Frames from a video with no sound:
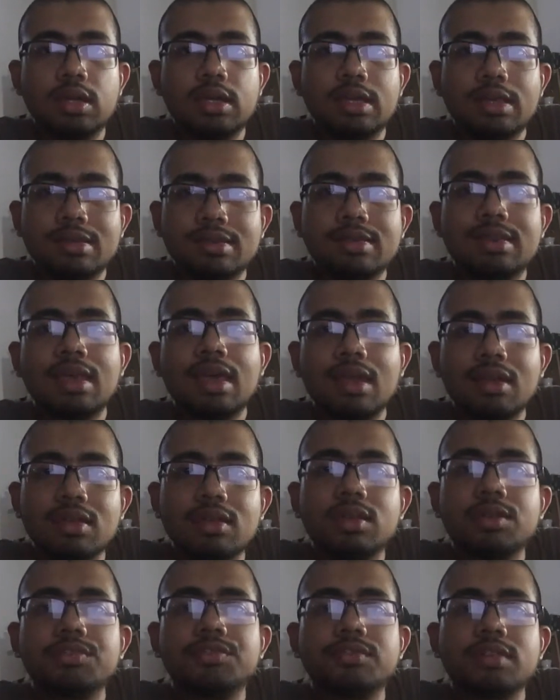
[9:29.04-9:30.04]
Is there
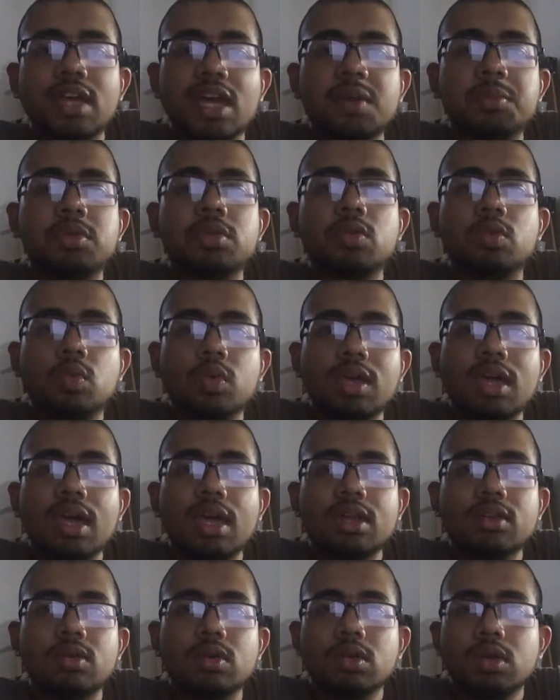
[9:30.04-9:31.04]
enough time to
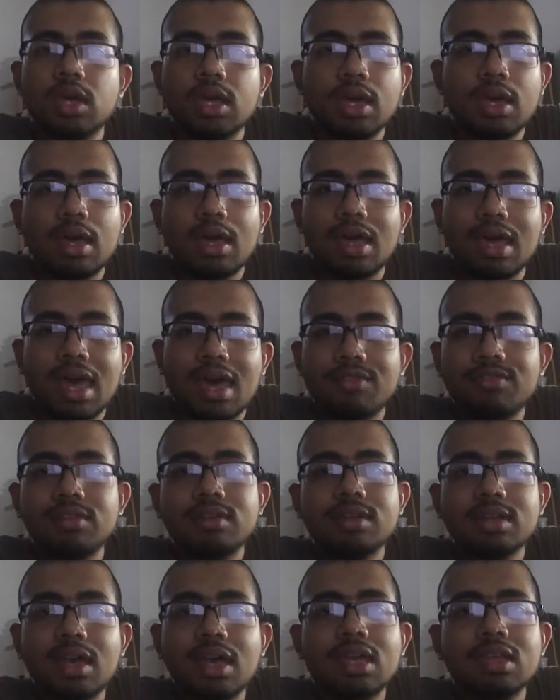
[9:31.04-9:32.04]
react, or
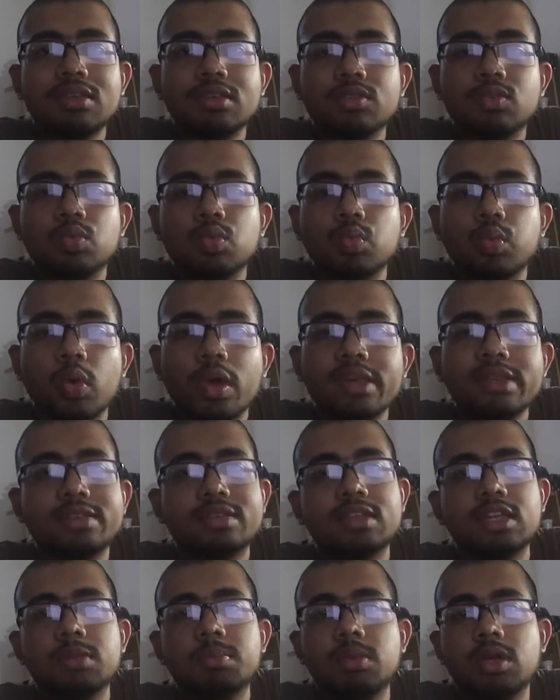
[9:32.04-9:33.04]
haven't I just
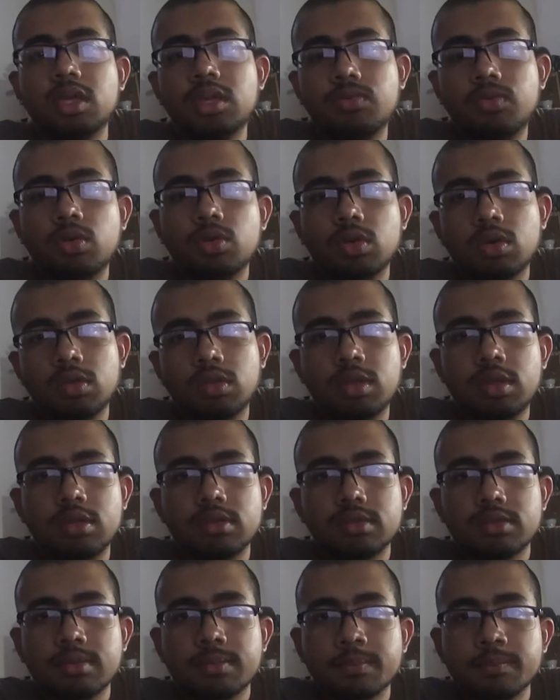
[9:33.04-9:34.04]
wasted my effort on
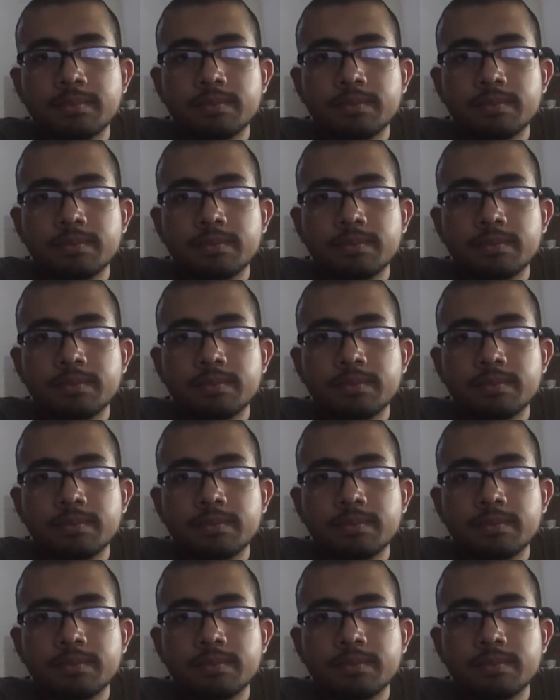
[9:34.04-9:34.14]
this?